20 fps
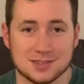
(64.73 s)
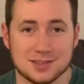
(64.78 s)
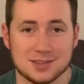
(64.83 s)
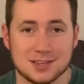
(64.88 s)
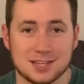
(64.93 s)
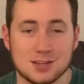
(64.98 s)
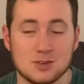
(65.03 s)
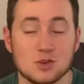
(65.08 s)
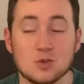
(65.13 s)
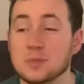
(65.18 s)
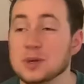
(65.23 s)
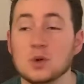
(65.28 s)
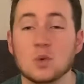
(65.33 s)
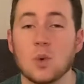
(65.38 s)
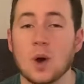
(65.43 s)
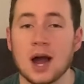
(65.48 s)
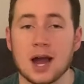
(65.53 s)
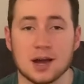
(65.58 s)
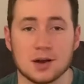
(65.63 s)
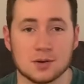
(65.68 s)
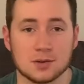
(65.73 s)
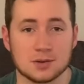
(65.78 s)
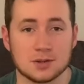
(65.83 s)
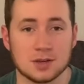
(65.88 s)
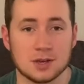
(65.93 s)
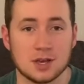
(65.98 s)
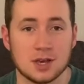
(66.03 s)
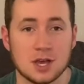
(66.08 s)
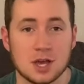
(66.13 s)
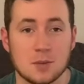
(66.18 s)
It would be wild,
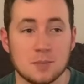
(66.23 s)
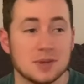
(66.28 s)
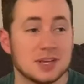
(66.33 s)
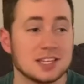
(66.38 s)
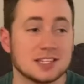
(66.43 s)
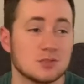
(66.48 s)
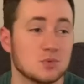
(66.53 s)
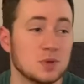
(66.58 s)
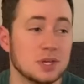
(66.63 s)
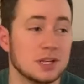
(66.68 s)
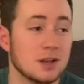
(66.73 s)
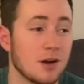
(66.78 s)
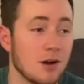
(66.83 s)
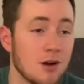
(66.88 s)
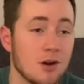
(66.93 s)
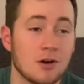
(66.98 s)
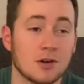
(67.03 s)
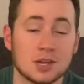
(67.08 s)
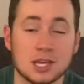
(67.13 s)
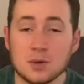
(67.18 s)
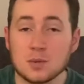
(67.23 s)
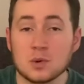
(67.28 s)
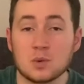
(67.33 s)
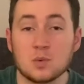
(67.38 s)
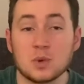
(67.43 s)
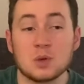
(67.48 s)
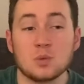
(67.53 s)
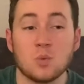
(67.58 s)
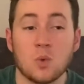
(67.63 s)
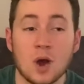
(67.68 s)
because we'd all get what we
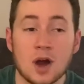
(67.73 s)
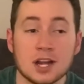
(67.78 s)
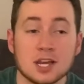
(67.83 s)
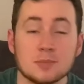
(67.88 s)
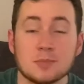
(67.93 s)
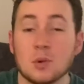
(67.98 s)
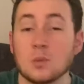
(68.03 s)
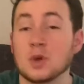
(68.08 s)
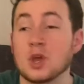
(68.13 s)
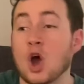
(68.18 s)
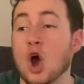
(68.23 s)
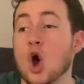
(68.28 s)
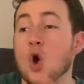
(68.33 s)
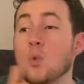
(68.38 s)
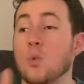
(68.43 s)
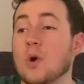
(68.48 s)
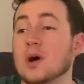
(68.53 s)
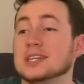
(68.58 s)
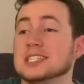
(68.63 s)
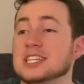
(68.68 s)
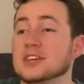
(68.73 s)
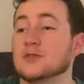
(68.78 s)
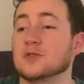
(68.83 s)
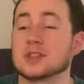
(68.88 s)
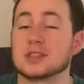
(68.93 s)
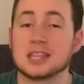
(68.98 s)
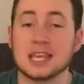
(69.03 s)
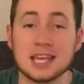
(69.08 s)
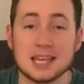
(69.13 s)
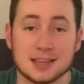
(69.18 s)
wanted, but we all want different
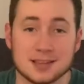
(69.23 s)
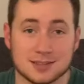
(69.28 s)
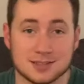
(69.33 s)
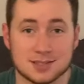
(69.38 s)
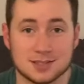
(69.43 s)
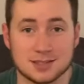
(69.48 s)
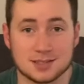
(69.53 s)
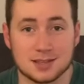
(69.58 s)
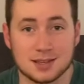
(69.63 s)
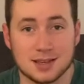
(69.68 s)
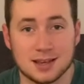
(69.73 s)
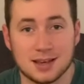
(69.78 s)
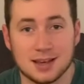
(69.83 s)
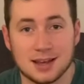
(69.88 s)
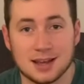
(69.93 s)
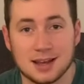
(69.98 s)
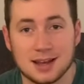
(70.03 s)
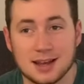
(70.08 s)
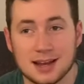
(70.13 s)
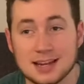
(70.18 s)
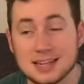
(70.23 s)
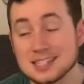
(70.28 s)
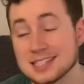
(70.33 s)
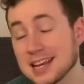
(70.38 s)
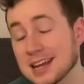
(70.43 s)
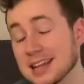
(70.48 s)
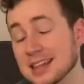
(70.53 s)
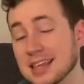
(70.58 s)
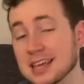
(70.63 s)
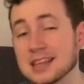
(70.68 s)
things. And it's
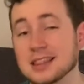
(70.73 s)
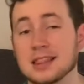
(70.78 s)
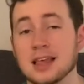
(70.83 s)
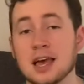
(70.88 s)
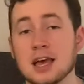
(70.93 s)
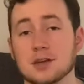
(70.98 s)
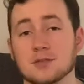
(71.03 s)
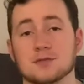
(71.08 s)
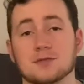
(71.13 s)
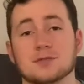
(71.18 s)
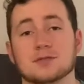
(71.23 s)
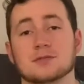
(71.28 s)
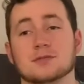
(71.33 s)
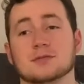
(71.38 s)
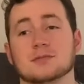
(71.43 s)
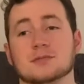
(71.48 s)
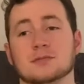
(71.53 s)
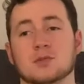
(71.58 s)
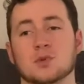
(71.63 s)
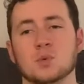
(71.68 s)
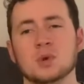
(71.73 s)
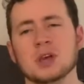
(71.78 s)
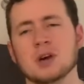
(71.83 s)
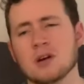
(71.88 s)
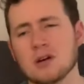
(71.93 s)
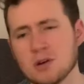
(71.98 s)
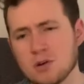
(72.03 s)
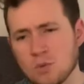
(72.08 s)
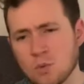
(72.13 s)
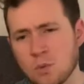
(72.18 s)
kind of like life. We
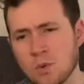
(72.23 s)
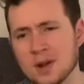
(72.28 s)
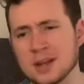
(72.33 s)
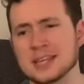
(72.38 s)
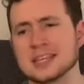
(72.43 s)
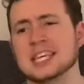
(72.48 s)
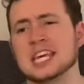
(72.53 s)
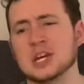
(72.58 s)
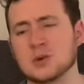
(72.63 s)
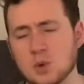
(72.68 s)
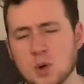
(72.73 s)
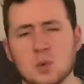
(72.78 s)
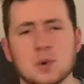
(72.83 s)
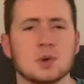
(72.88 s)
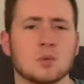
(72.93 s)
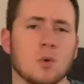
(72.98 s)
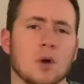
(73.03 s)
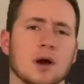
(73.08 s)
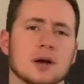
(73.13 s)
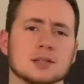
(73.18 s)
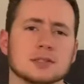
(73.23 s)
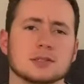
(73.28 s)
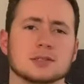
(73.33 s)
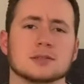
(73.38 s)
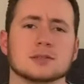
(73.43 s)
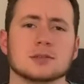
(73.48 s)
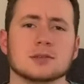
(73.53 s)
all want to get what we want.